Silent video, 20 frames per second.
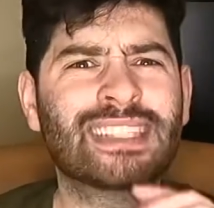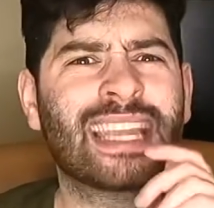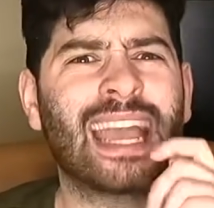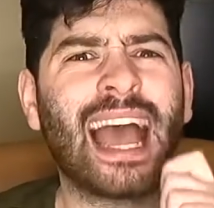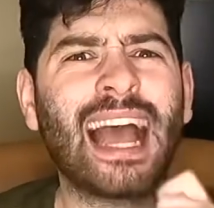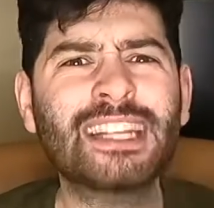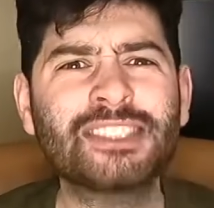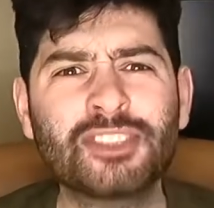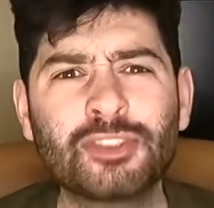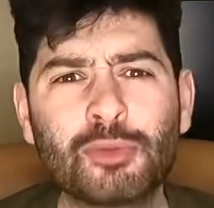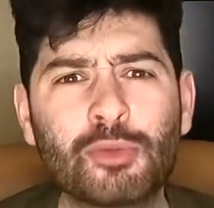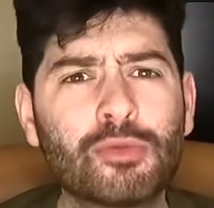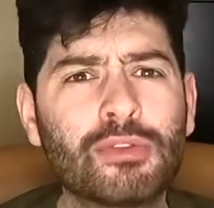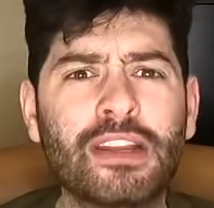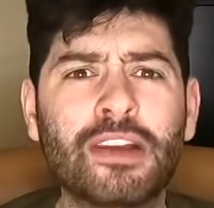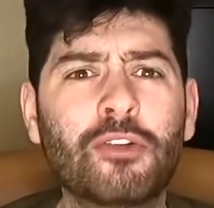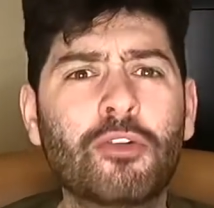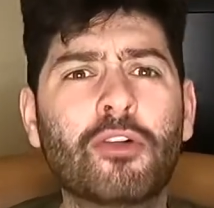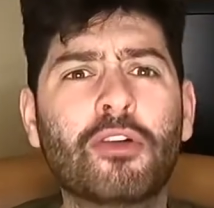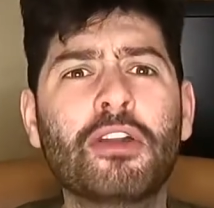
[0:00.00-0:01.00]
casual
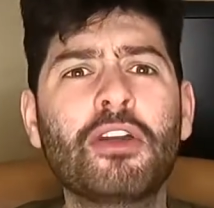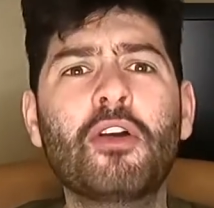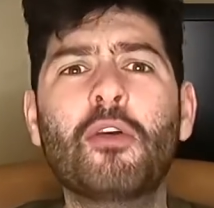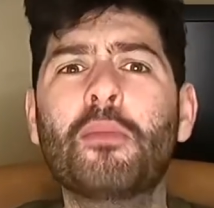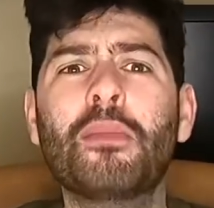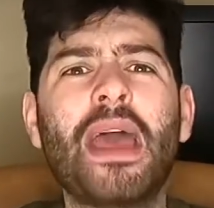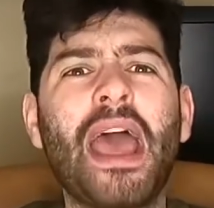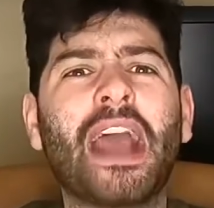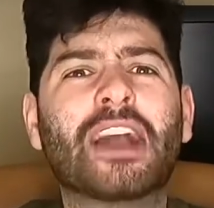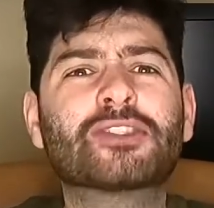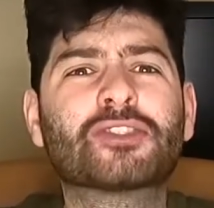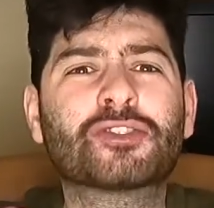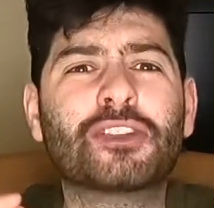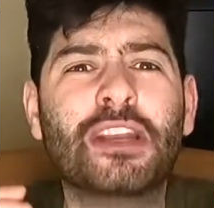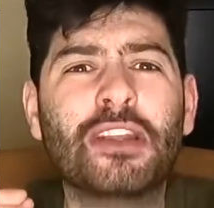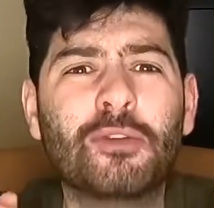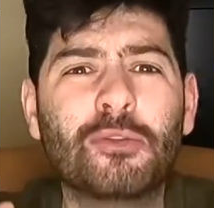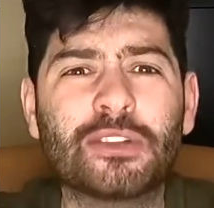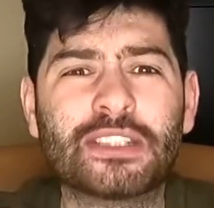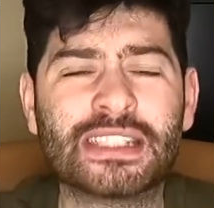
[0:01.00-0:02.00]
little bit extra
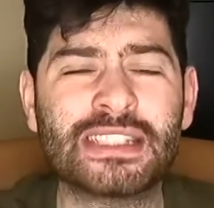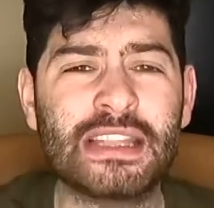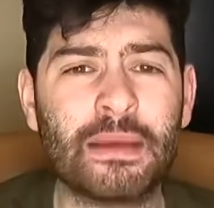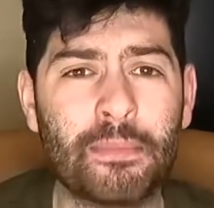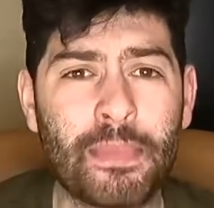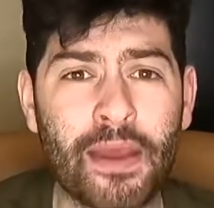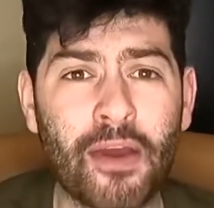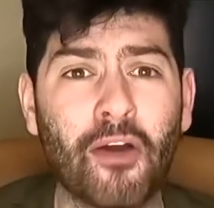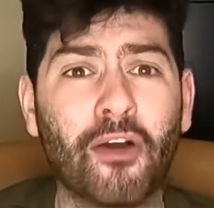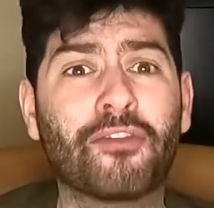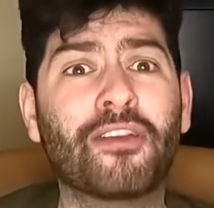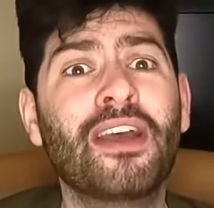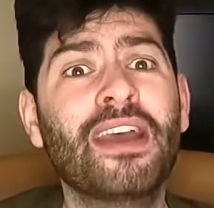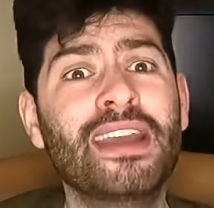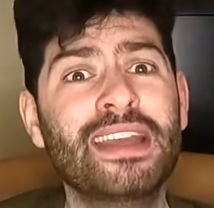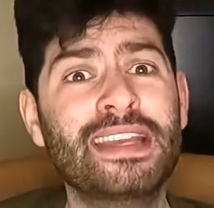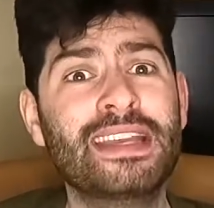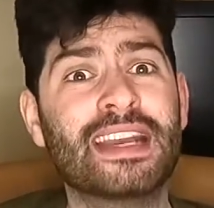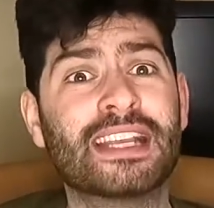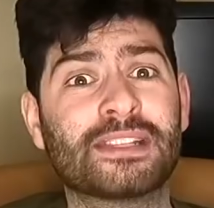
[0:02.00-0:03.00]
little snippet of
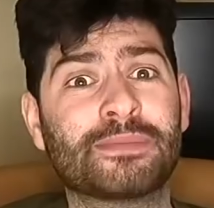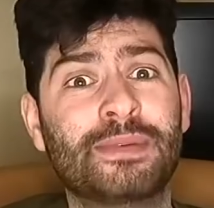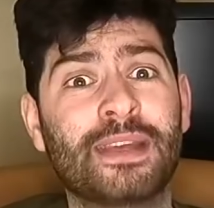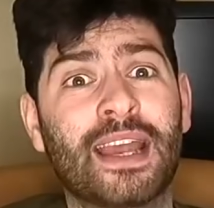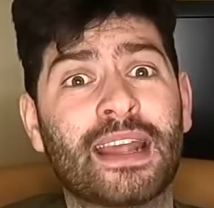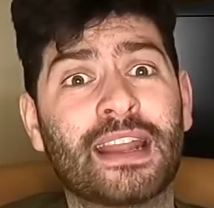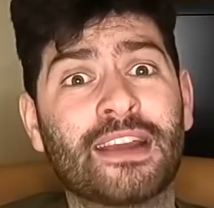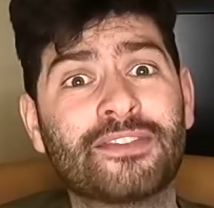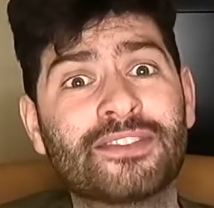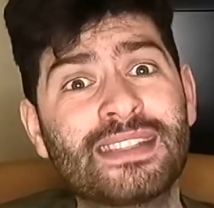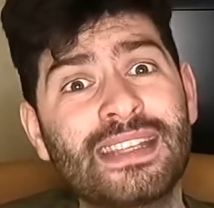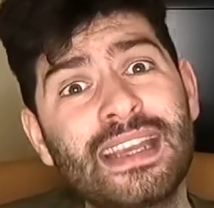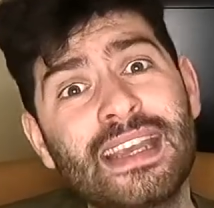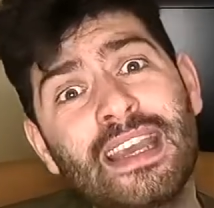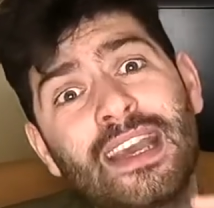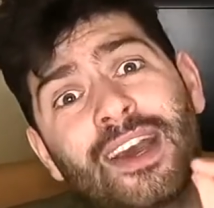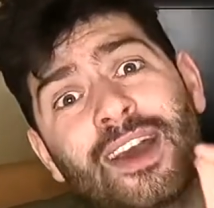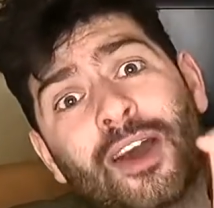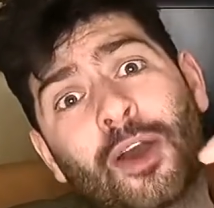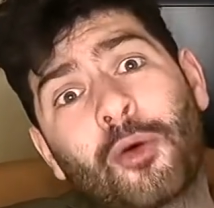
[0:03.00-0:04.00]
ESPN
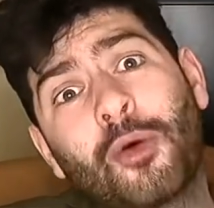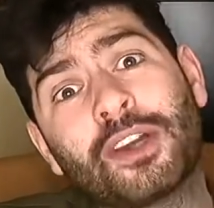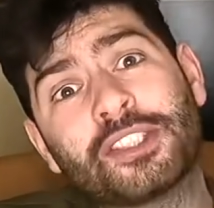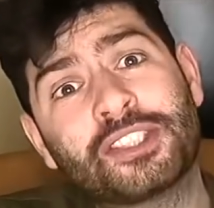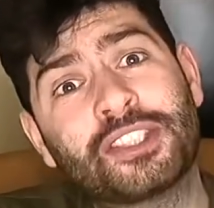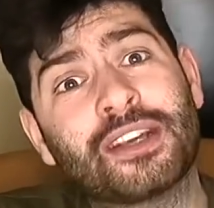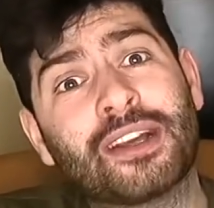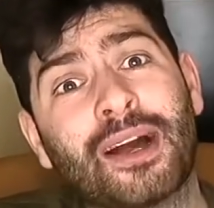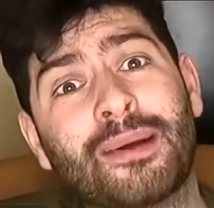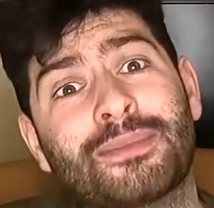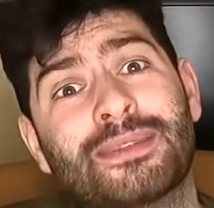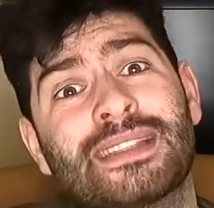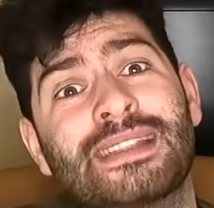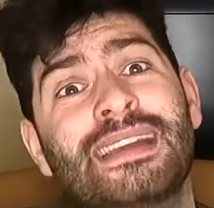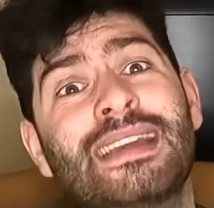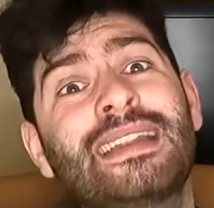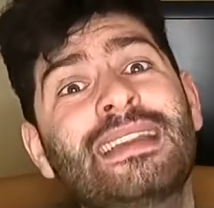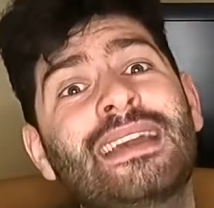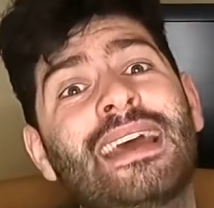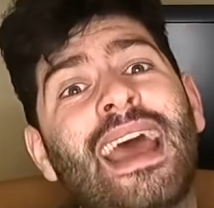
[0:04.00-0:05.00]
FC. Question comes
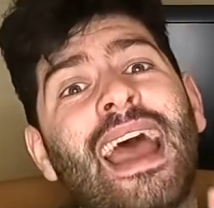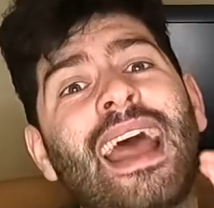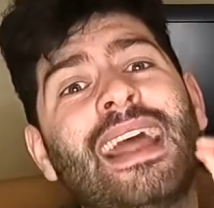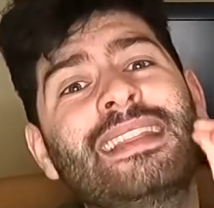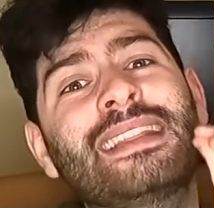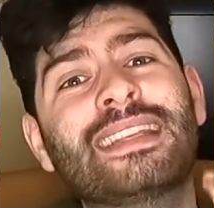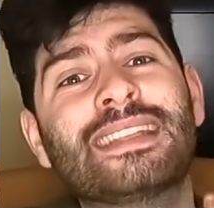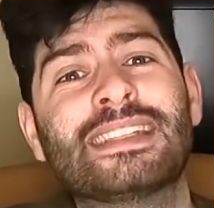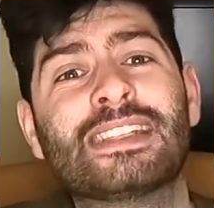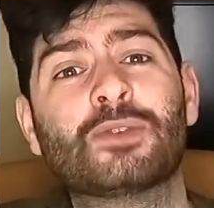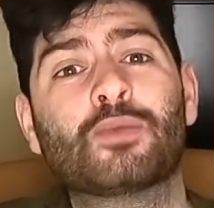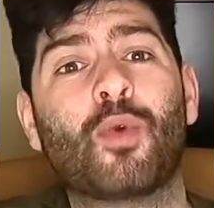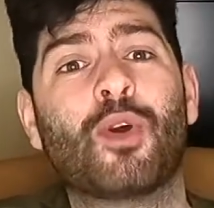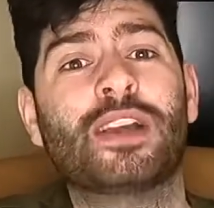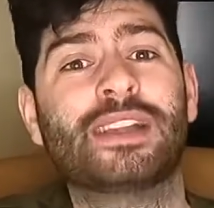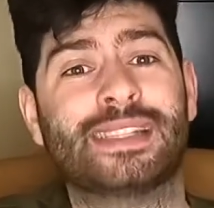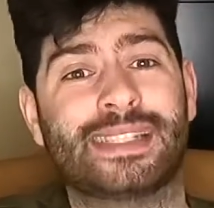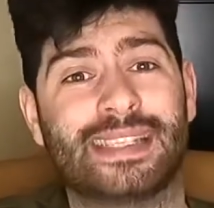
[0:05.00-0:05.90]
in, and this is what it